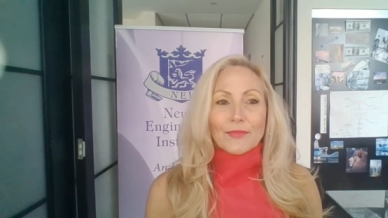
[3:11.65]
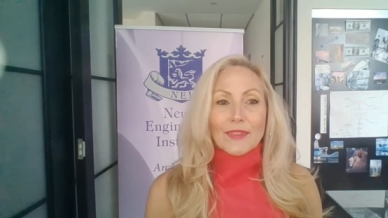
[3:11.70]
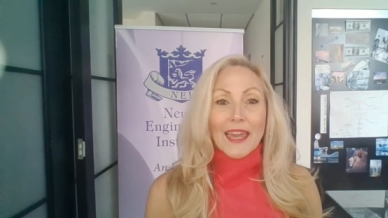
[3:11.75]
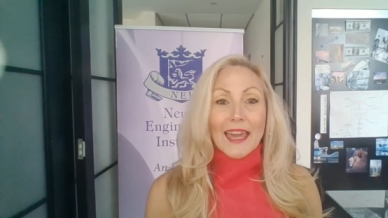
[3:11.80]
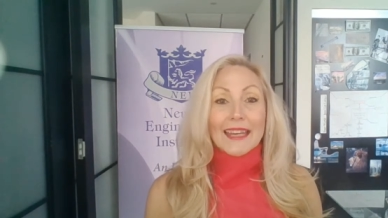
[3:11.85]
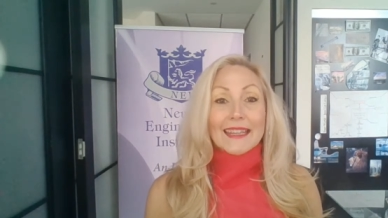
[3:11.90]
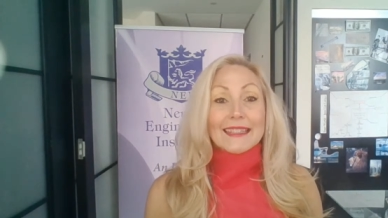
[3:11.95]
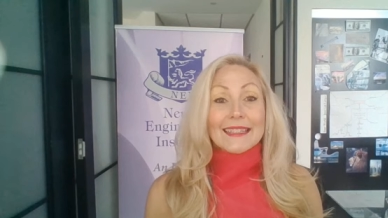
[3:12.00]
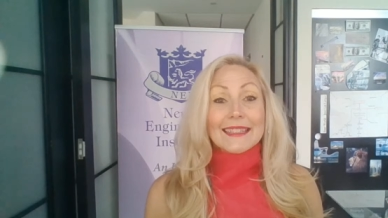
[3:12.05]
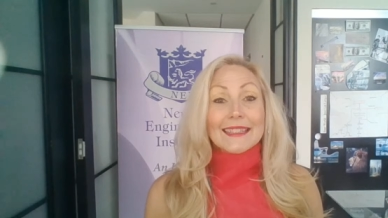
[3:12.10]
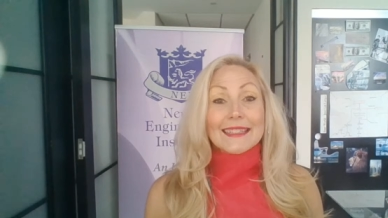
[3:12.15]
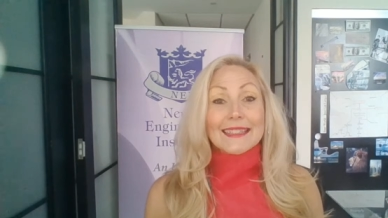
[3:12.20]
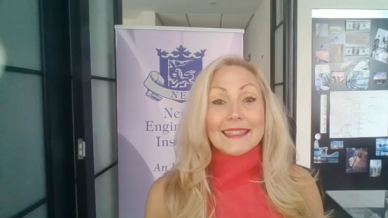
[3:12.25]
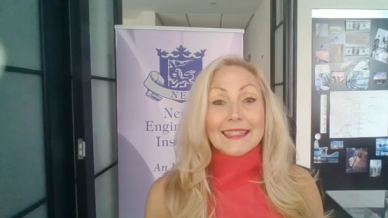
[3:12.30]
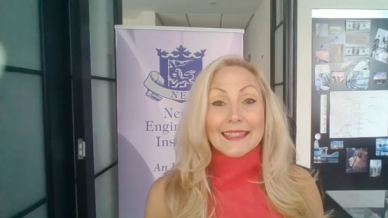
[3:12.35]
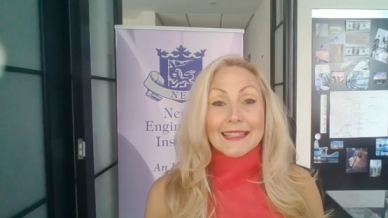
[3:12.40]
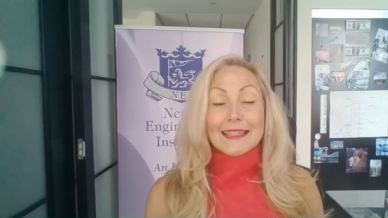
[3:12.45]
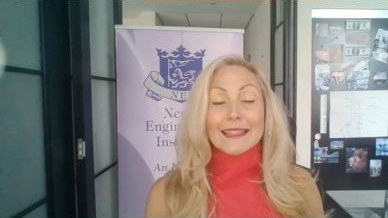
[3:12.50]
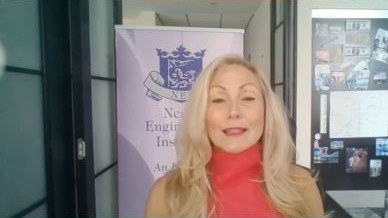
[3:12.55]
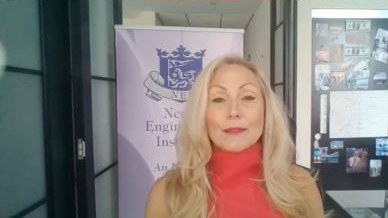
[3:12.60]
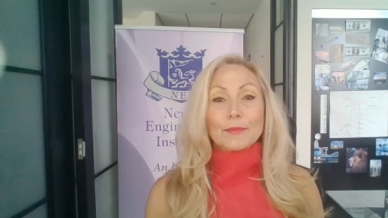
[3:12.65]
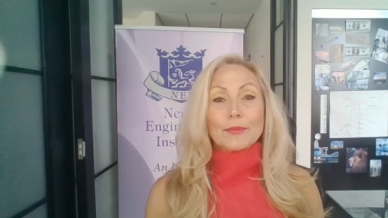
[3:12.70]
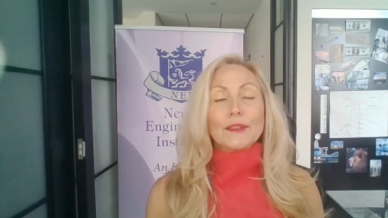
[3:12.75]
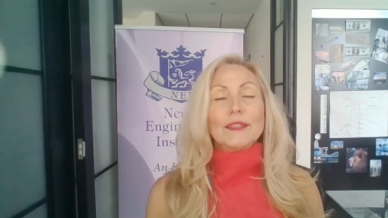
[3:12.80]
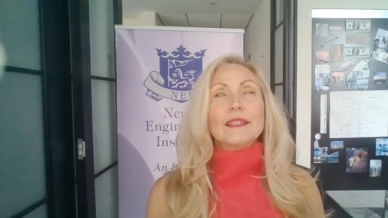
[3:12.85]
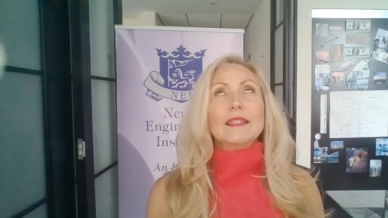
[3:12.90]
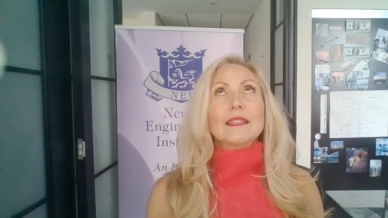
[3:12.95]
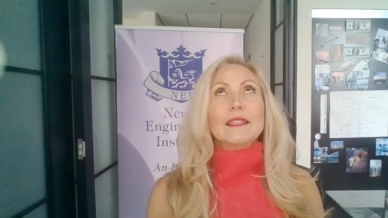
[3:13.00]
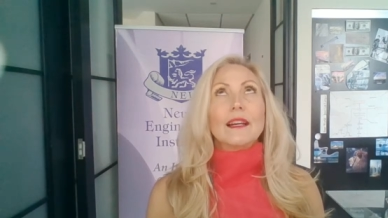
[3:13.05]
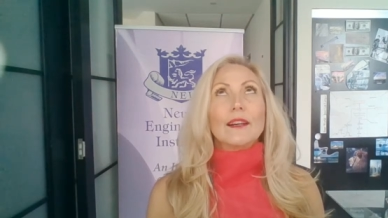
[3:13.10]
and discipline,
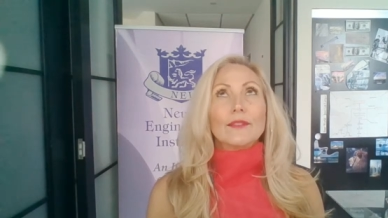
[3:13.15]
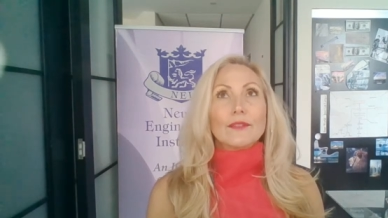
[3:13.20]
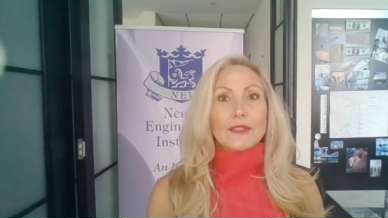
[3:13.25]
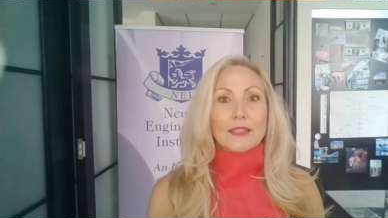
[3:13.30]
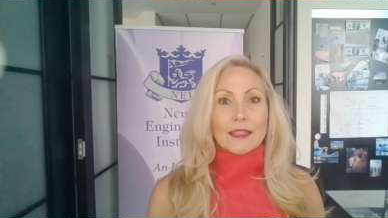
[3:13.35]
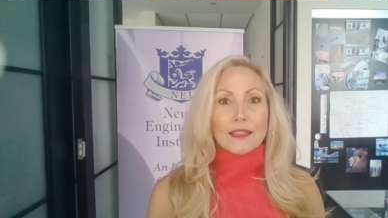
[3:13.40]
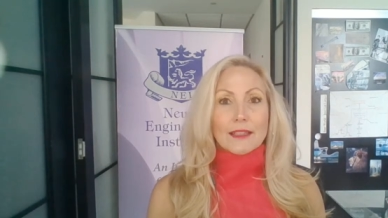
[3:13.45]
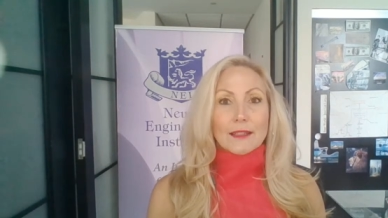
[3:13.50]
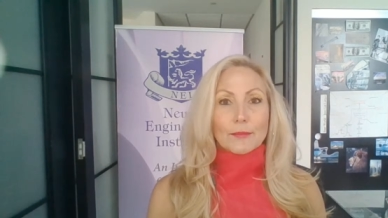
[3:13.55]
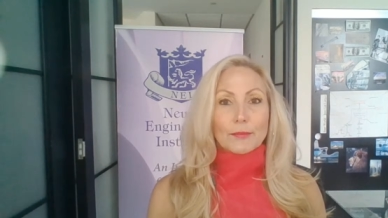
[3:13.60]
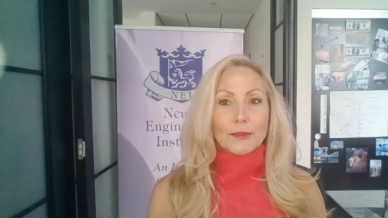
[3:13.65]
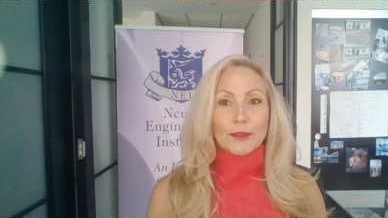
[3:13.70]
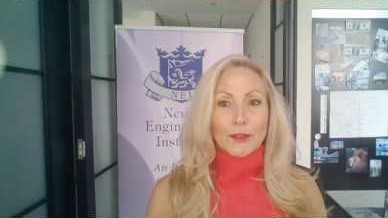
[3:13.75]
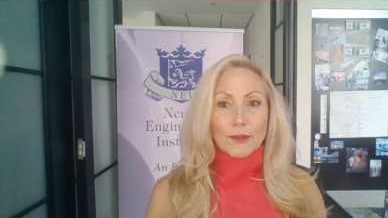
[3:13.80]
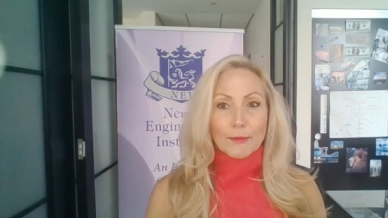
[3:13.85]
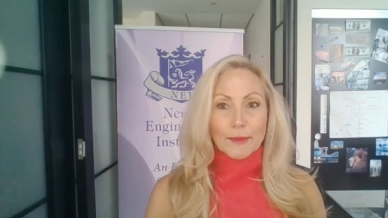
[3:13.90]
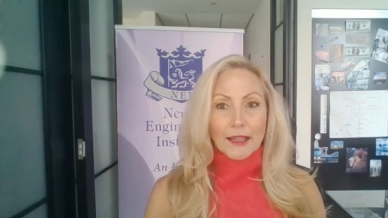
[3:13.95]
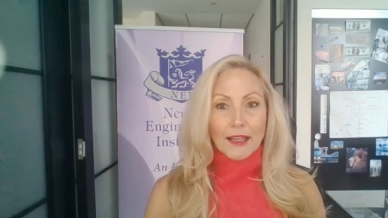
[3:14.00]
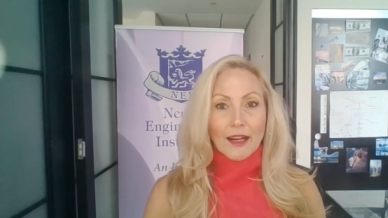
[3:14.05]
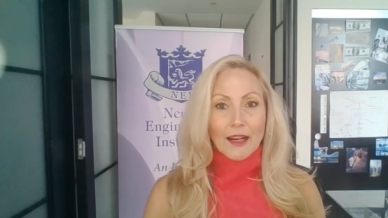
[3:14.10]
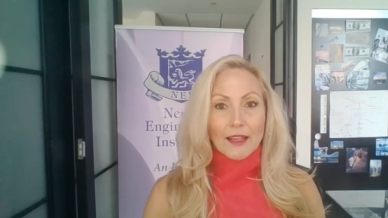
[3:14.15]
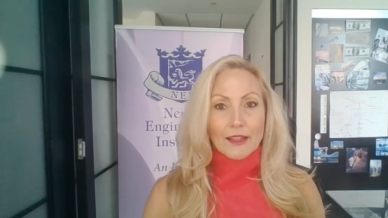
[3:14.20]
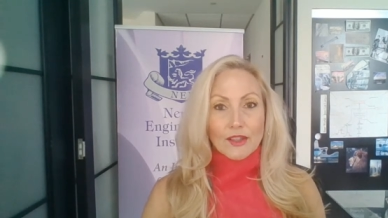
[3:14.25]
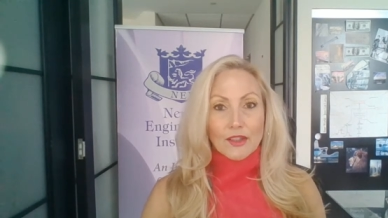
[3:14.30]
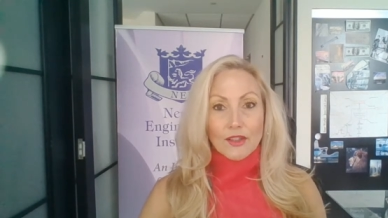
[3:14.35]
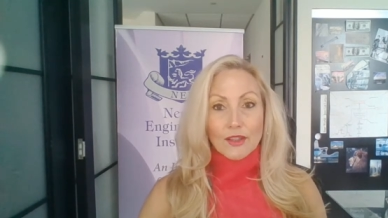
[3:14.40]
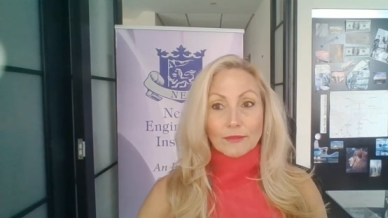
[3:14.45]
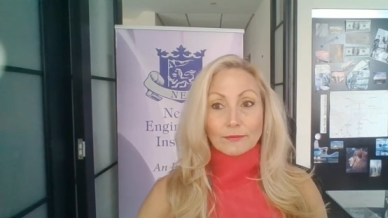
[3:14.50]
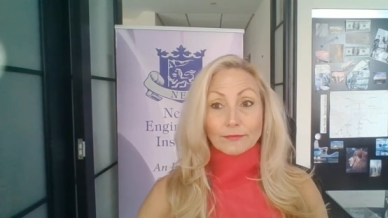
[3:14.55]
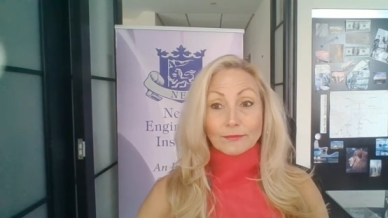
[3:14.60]
self-discipline. Oh my gosh,